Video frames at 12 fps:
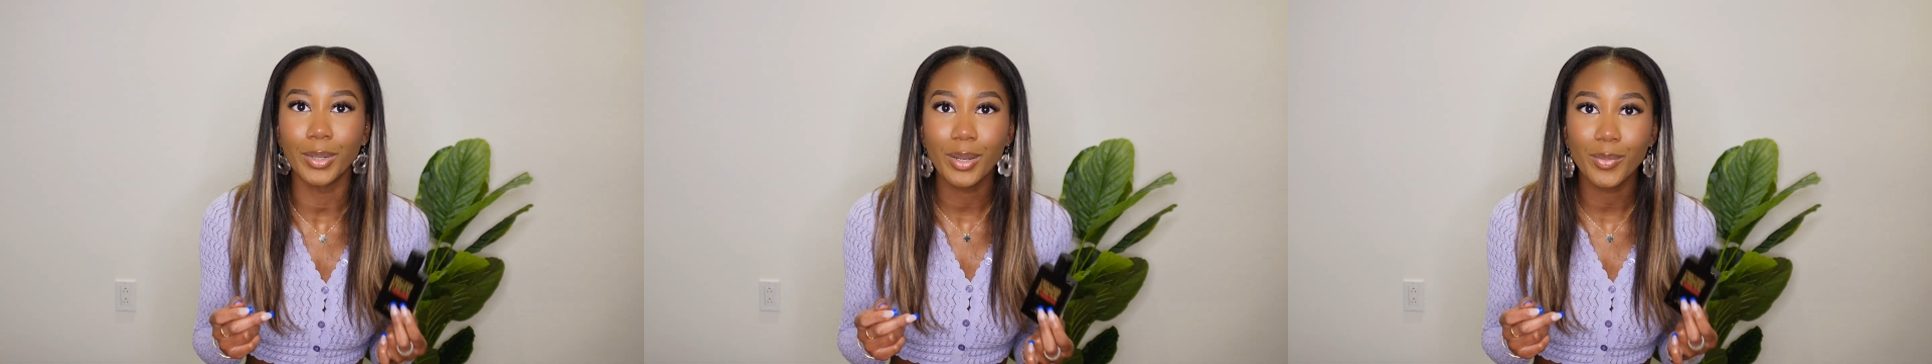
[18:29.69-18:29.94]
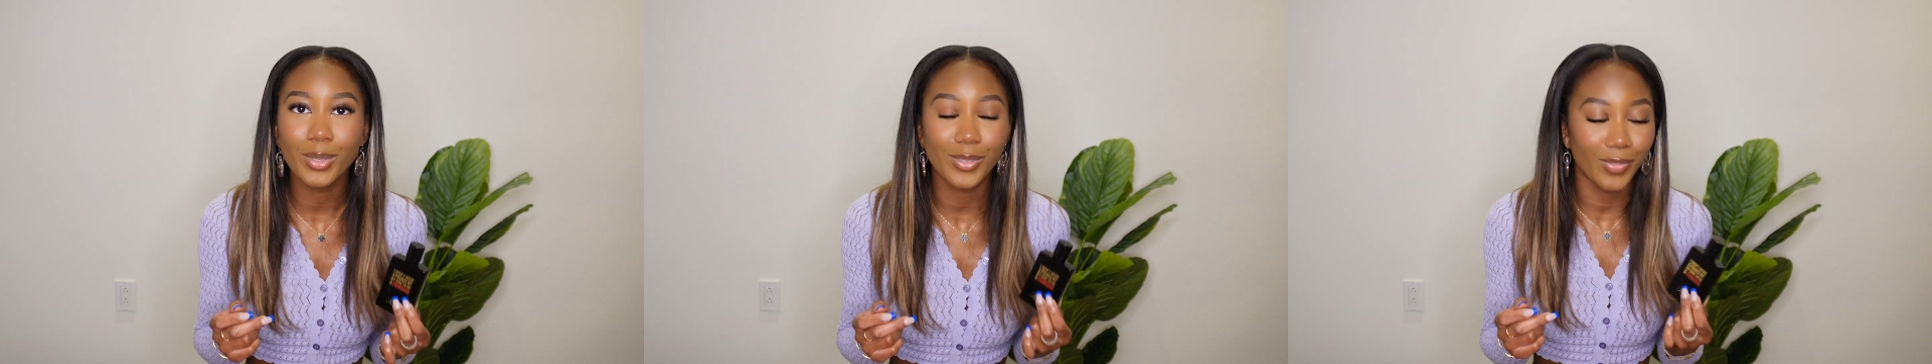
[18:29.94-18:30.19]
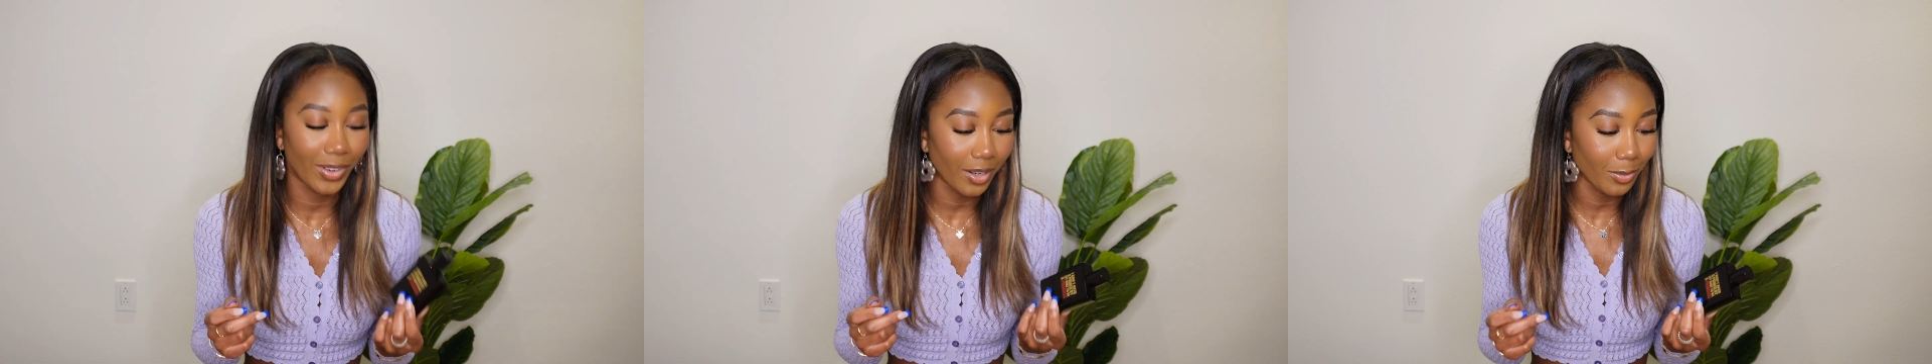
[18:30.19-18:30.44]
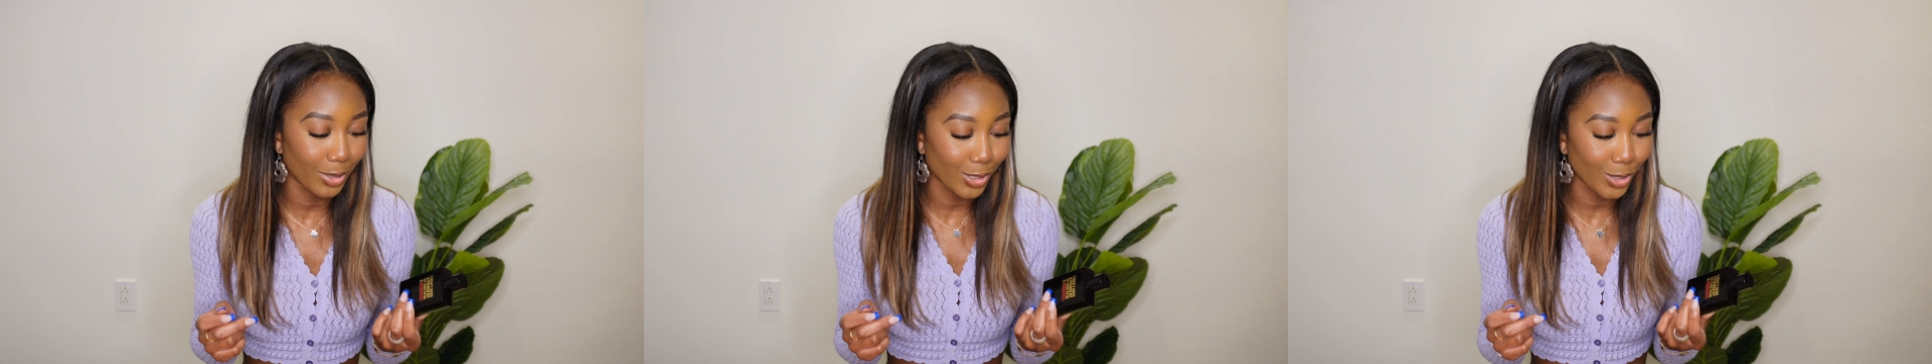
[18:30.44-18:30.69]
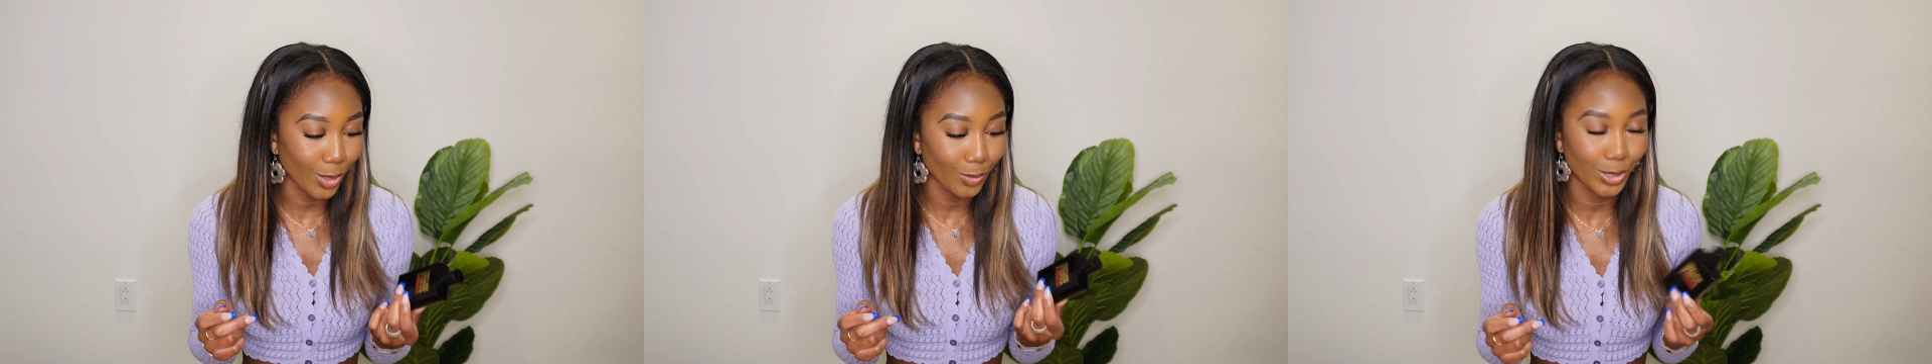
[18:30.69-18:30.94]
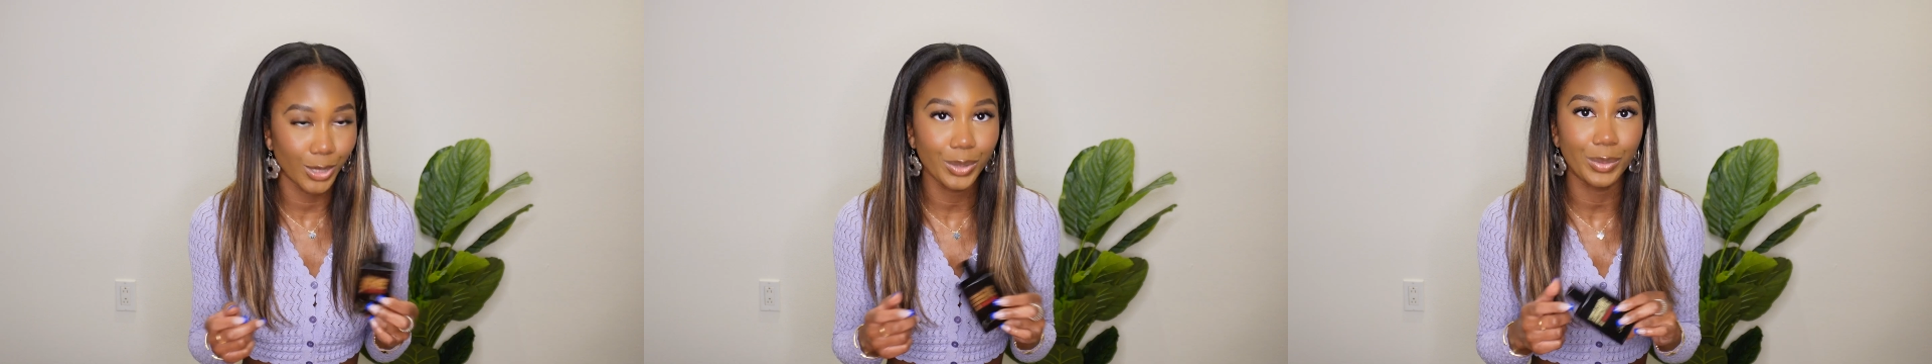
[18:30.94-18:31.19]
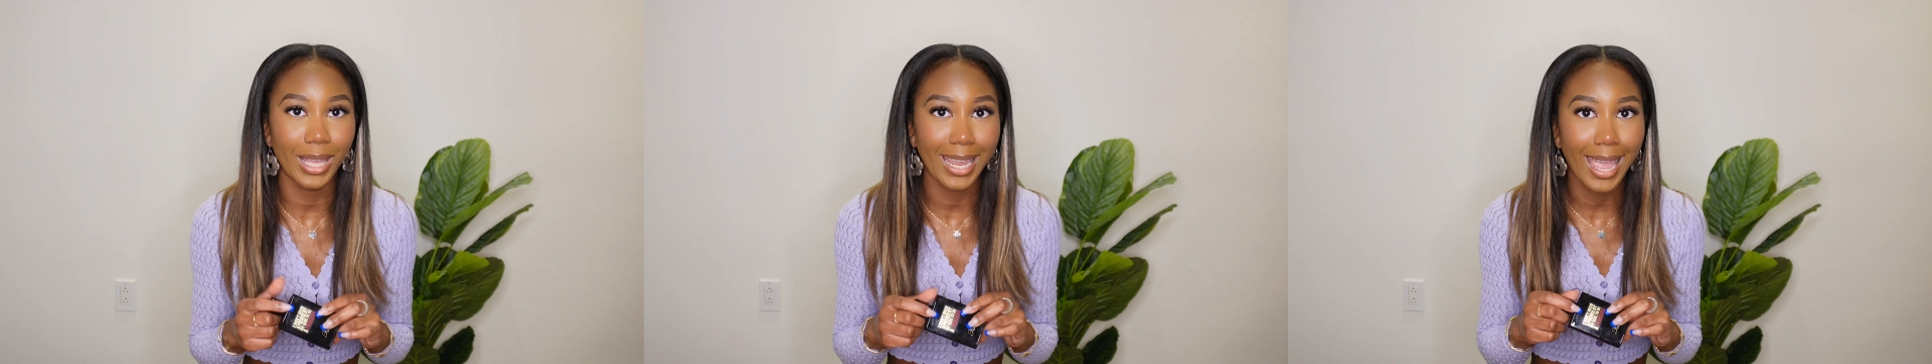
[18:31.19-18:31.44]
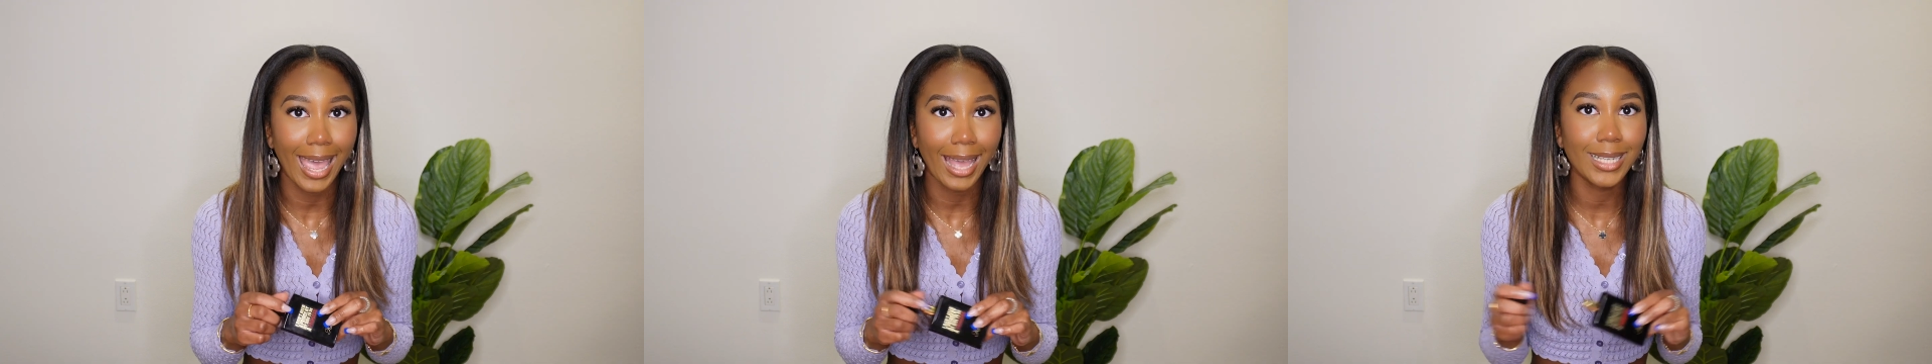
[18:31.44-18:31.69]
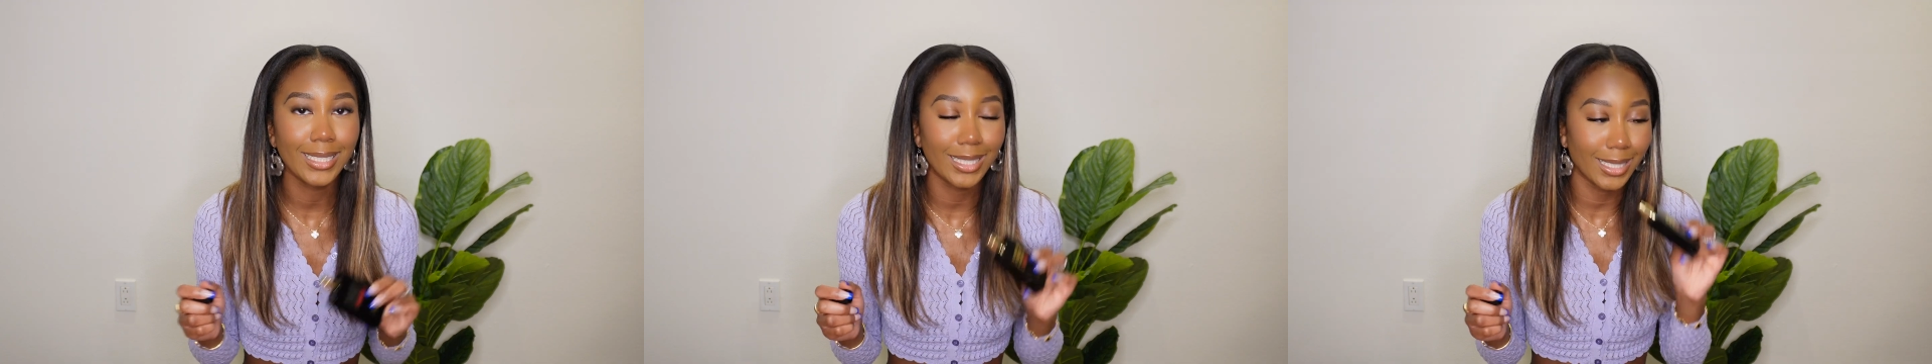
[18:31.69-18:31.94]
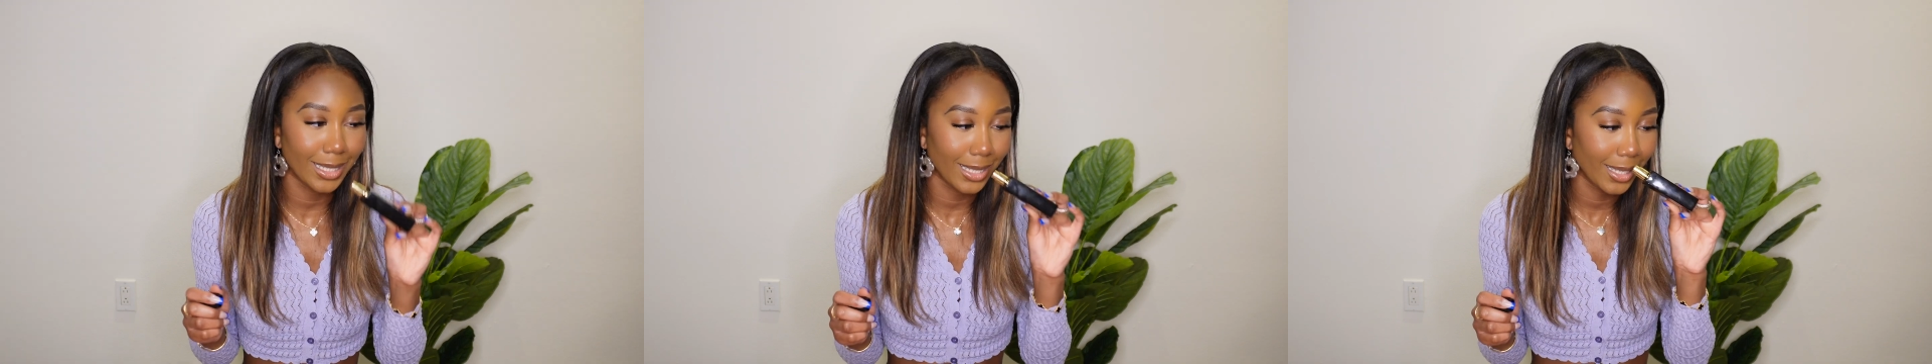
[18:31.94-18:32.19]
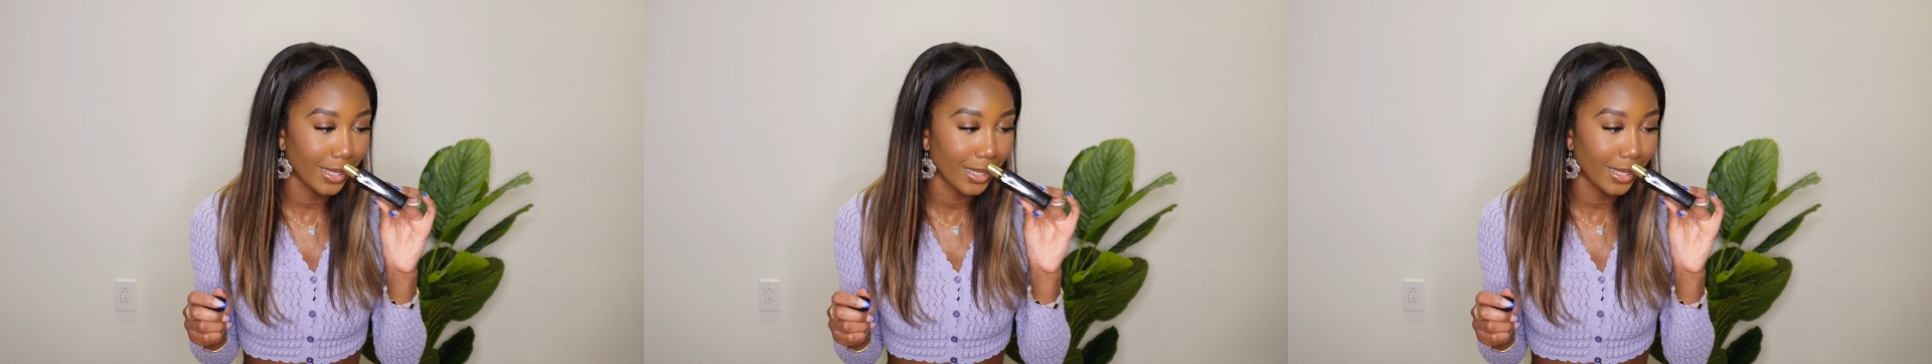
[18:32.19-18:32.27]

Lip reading: Rent was very much so due. They had to